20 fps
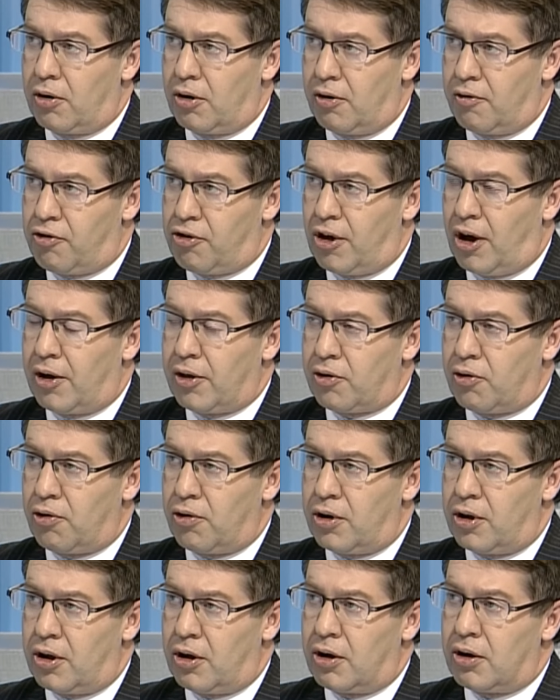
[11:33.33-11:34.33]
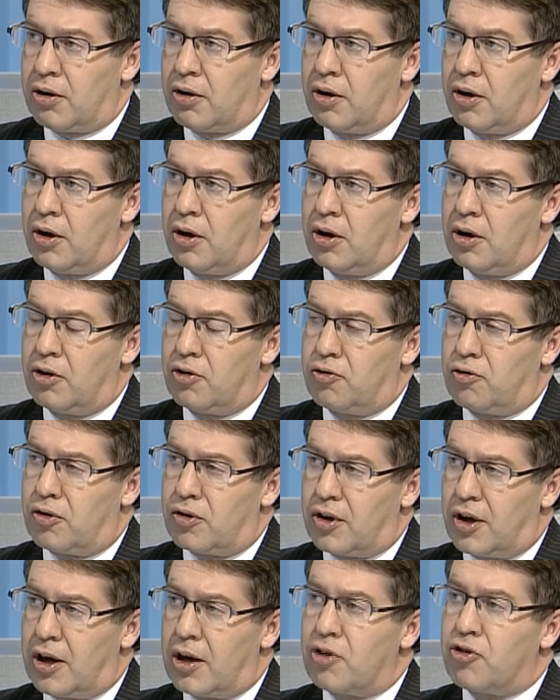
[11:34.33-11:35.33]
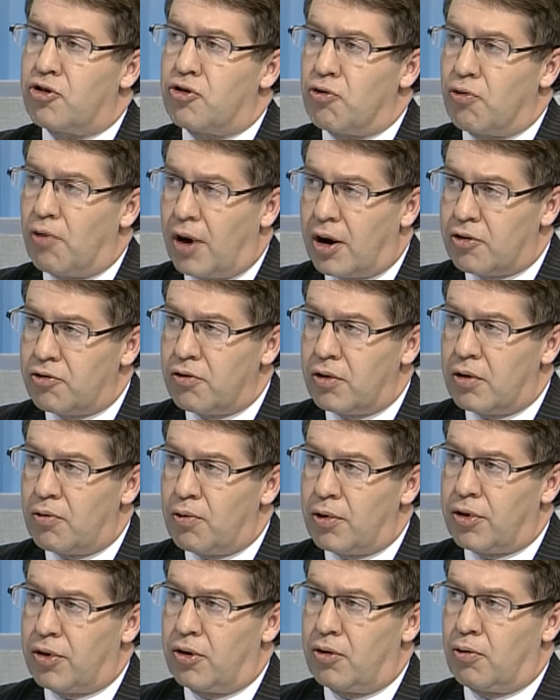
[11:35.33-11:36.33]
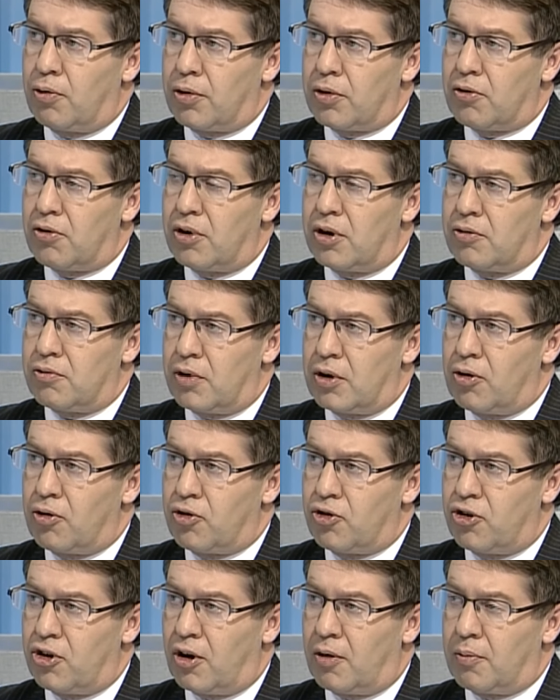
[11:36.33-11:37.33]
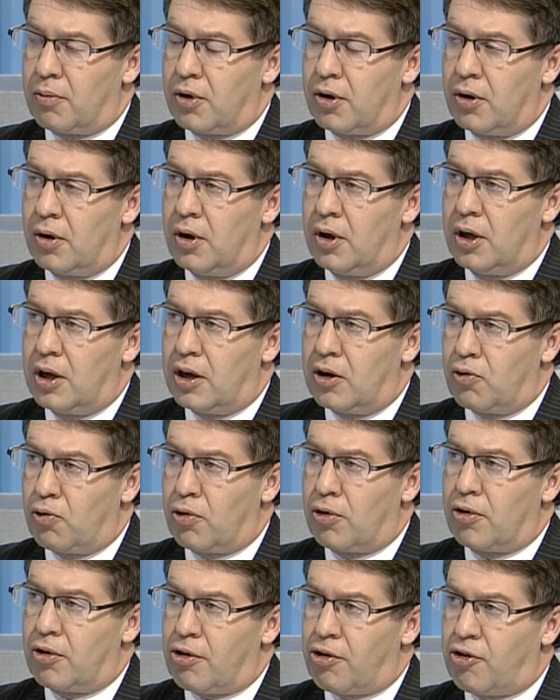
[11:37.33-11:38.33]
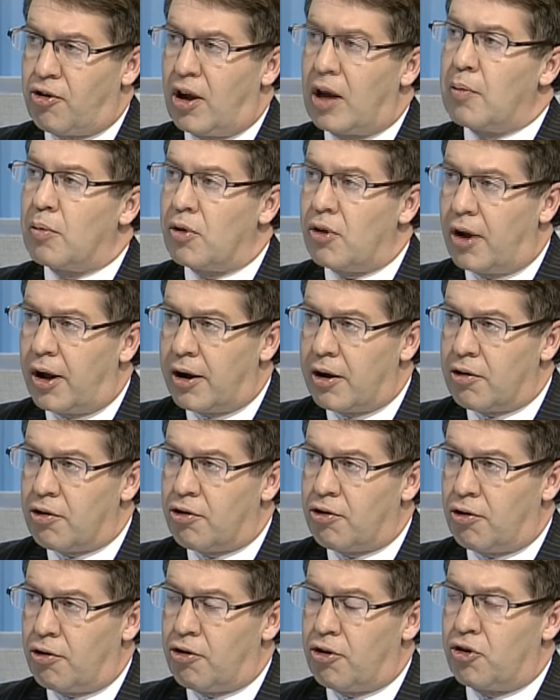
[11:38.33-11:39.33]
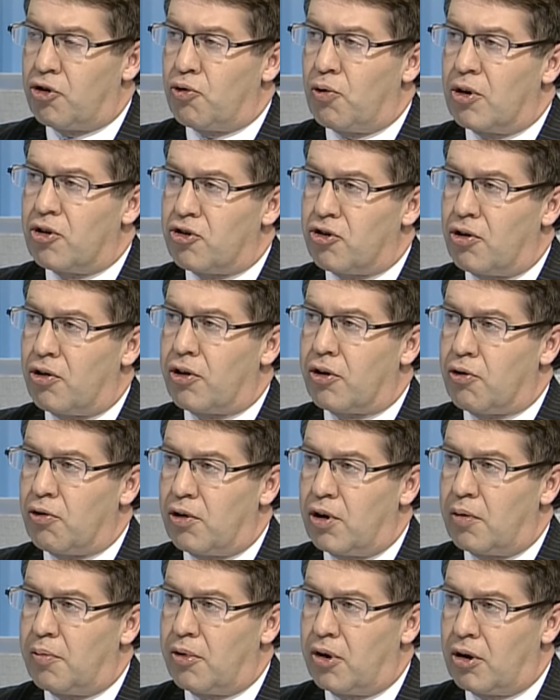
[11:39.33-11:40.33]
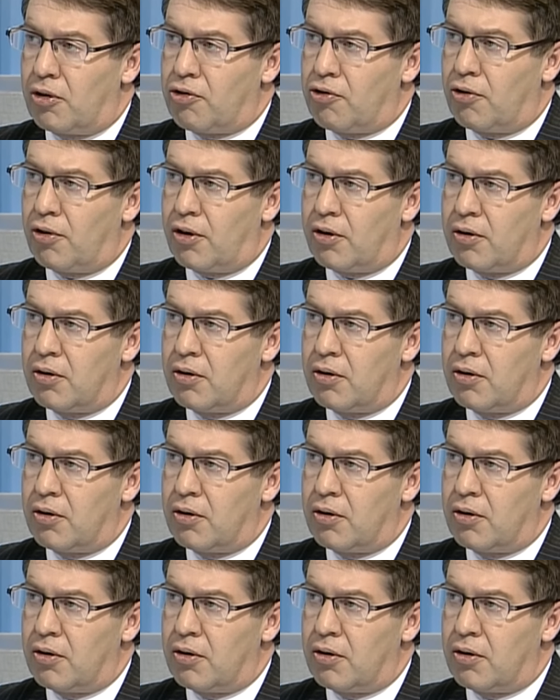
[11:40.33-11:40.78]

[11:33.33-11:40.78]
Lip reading: of South Korea to engage directly with the North Korean leadership in order to stabilize the situation on the Korean Peninsula.